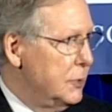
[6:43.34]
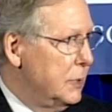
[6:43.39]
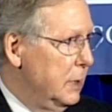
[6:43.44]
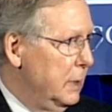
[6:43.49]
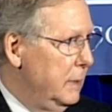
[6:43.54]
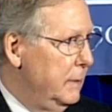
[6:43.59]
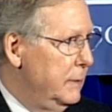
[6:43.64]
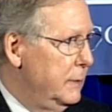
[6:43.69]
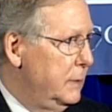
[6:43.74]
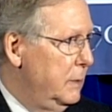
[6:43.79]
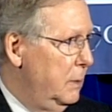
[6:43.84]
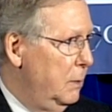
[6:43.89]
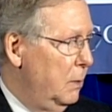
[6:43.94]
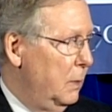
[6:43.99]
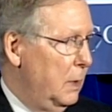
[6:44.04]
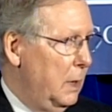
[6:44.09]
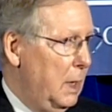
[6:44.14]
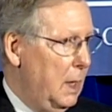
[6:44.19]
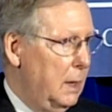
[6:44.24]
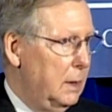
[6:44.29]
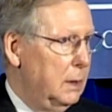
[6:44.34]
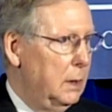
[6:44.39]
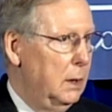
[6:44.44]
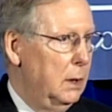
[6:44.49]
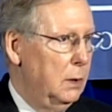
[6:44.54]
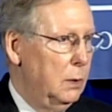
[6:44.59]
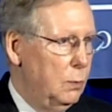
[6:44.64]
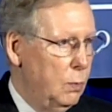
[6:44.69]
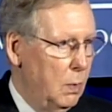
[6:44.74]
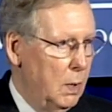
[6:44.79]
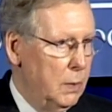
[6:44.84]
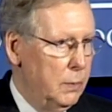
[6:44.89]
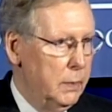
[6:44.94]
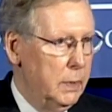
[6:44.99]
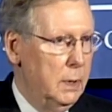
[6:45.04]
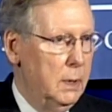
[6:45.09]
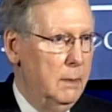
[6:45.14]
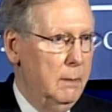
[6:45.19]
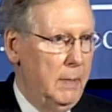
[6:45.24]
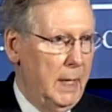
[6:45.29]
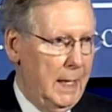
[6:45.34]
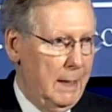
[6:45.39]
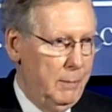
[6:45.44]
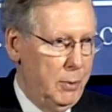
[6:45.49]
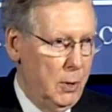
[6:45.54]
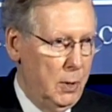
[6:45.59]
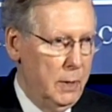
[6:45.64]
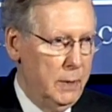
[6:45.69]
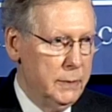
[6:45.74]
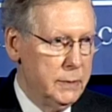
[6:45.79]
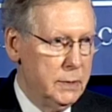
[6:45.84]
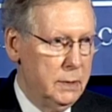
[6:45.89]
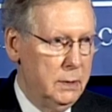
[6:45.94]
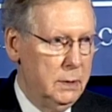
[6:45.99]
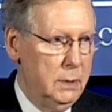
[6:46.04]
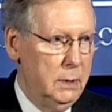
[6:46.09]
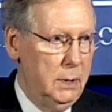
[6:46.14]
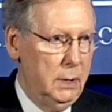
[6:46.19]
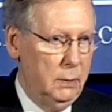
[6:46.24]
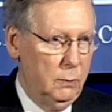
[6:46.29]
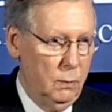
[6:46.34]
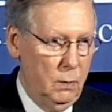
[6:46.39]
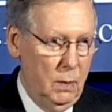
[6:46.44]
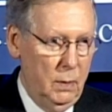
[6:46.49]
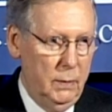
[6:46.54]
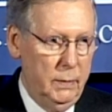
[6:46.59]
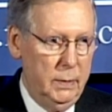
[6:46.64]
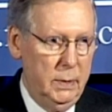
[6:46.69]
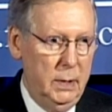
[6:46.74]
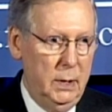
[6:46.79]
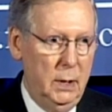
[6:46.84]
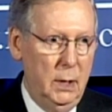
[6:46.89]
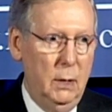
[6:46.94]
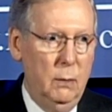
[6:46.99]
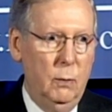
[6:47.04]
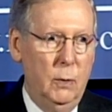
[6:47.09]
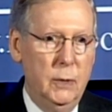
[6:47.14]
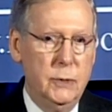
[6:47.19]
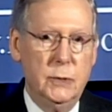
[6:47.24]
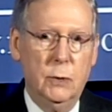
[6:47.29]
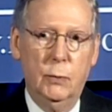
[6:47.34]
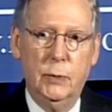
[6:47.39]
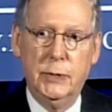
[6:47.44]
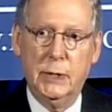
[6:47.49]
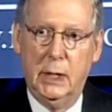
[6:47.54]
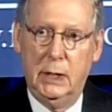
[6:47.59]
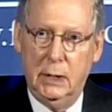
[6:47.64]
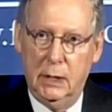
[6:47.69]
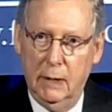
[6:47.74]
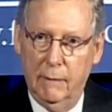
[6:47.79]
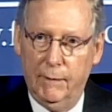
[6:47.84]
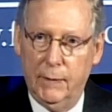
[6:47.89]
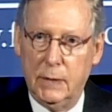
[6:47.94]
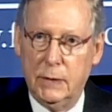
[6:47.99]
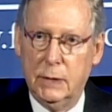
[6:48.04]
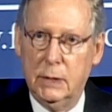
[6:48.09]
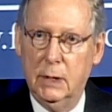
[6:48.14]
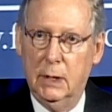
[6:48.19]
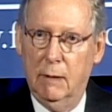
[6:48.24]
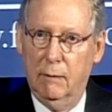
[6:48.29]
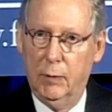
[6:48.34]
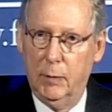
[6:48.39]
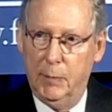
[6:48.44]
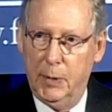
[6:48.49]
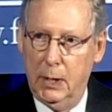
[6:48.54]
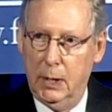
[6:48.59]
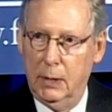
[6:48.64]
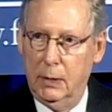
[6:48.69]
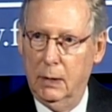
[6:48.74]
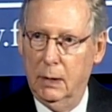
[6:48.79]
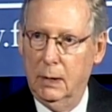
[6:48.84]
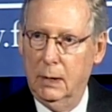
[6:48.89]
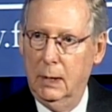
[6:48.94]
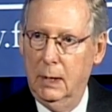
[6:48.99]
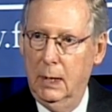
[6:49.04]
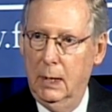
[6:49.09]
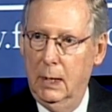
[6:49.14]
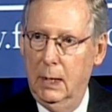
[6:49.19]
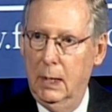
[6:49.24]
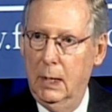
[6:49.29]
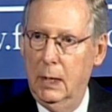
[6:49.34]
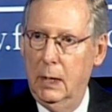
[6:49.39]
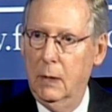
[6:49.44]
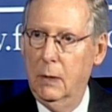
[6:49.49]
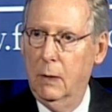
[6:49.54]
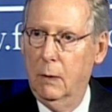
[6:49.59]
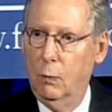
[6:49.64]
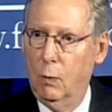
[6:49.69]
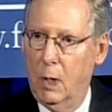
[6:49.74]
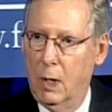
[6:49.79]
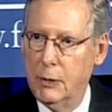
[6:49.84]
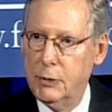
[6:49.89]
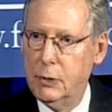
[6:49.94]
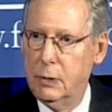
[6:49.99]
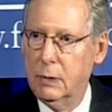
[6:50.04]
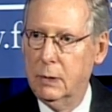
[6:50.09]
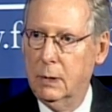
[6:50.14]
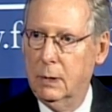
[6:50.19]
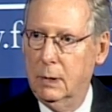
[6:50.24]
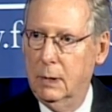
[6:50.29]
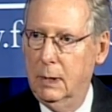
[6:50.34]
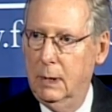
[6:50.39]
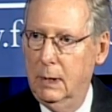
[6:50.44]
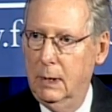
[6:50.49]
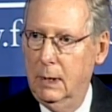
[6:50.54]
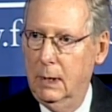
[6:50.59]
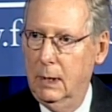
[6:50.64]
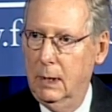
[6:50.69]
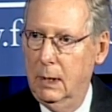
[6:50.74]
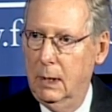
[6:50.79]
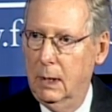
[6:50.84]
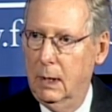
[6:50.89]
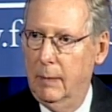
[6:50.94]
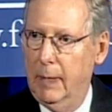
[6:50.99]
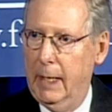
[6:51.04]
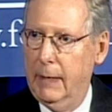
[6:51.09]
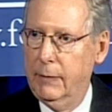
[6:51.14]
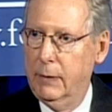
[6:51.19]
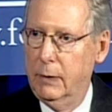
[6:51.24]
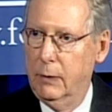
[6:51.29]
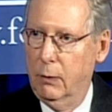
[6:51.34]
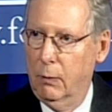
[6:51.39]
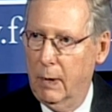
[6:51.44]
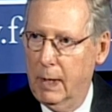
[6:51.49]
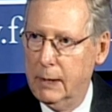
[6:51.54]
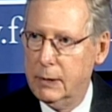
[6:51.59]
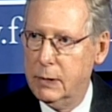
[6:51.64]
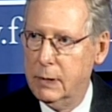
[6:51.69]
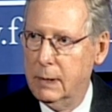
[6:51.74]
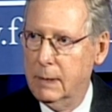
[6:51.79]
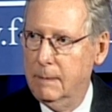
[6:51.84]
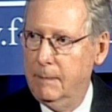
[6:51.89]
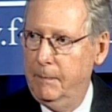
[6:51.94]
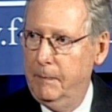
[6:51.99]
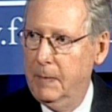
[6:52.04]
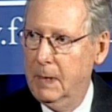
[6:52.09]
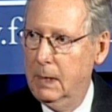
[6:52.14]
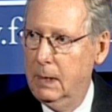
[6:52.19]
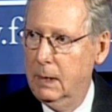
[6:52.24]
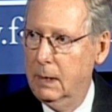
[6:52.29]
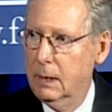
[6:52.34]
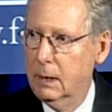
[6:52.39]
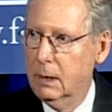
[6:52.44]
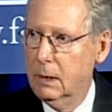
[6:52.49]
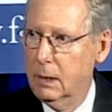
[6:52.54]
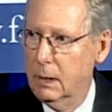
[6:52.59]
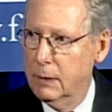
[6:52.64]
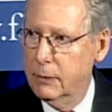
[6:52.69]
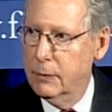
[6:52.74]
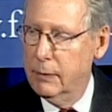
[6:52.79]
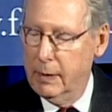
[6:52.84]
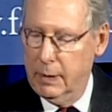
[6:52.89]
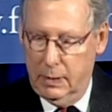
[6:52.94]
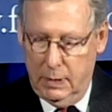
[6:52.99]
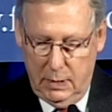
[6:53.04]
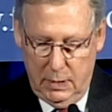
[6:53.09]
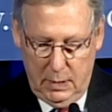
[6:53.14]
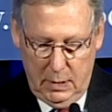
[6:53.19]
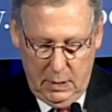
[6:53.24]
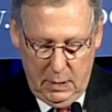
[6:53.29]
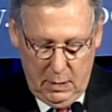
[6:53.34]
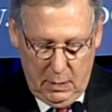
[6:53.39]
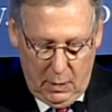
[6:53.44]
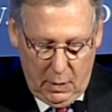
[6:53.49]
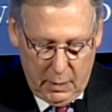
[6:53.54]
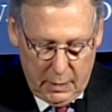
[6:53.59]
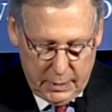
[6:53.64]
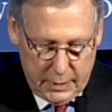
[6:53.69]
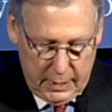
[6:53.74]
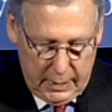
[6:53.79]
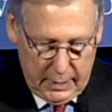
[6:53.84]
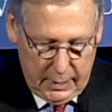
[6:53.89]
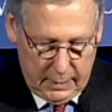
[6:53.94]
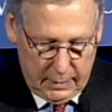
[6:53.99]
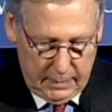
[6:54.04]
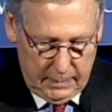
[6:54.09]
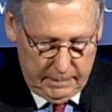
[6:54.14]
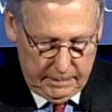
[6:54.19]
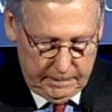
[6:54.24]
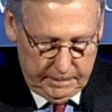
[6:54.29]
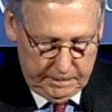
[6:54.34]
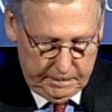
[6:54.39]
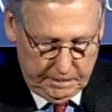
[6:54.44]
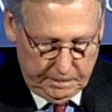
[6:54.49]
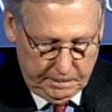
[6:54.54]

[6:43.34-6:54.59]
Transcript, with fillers: initiatives were not, quote, bipartisan, end quote. In other words, there was a difference of opinion here in Washington about the direction the country ought to take.